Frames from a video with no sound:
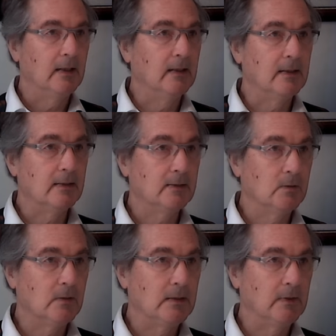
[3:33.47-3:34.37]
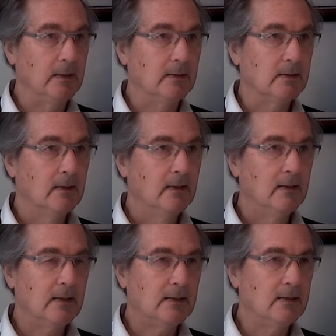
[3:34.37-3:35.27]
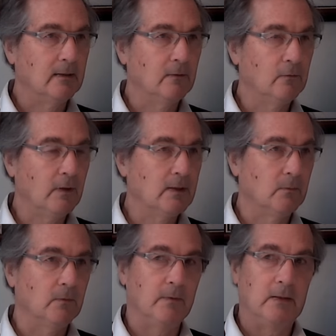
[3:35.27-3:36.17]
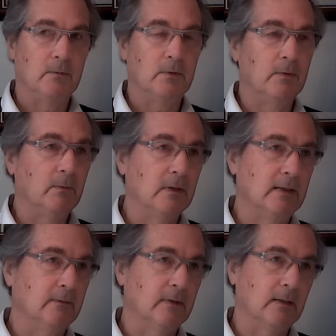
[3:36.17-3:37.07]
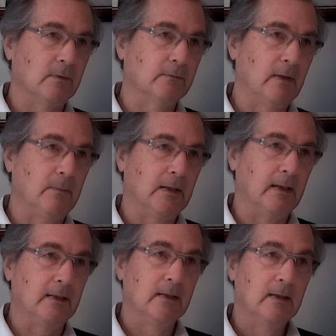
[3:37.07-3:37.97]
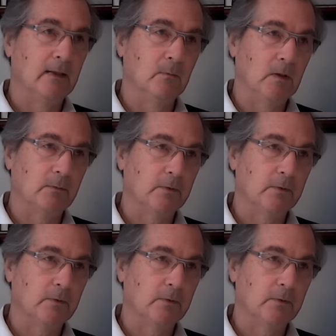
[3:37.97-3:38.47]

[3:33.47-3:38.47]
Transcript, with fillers: in less than 20 minutes. That's an incredible feat which we weren't even able to replicate in World War